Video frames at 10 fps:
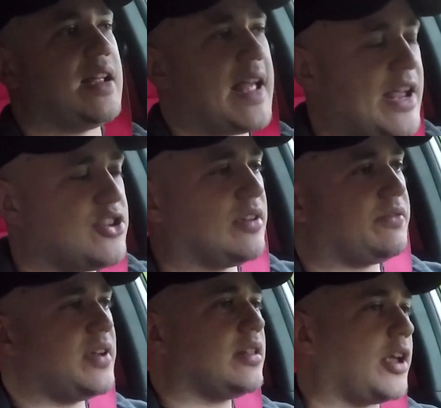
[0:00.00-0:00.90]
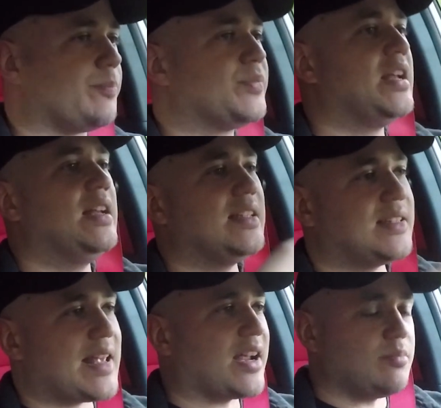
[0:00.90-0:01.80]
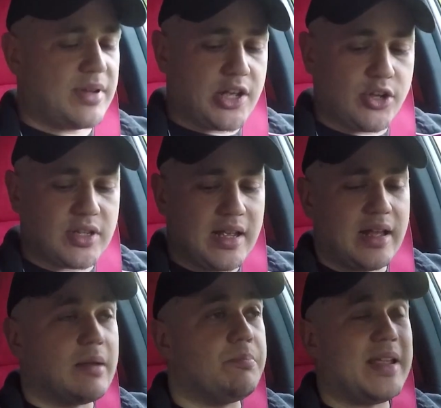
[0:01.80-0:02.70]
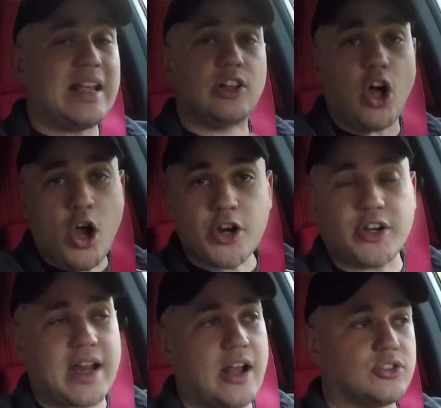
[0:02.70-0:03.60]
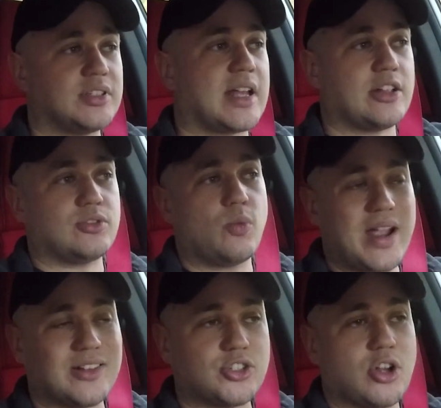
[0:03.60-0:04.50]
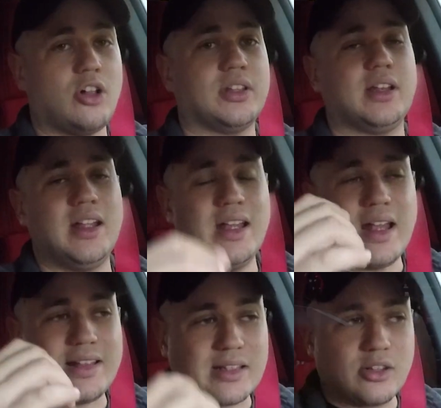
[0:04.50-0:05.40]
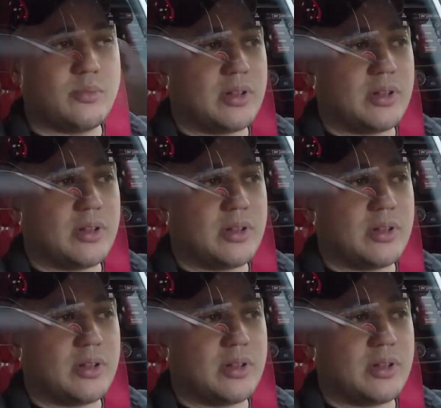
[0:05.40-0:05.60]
engaging feeling. Second, because being longer now since I the way I installed it, it's a little